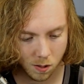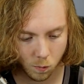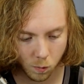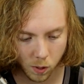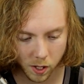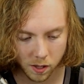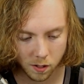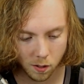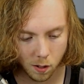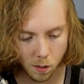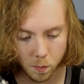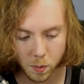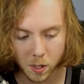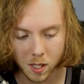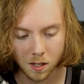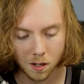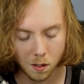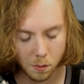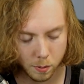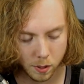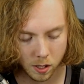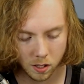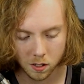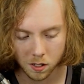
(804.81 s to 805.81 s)
whether it be an
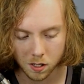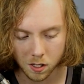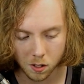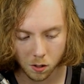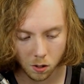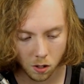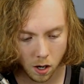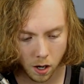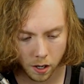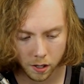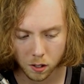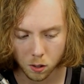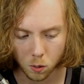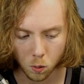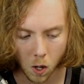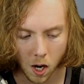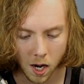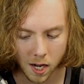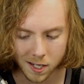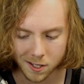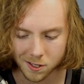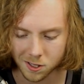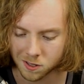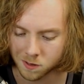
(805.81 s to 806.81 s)
ability or
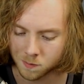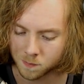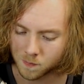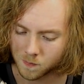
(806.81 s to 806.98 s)
otherwise.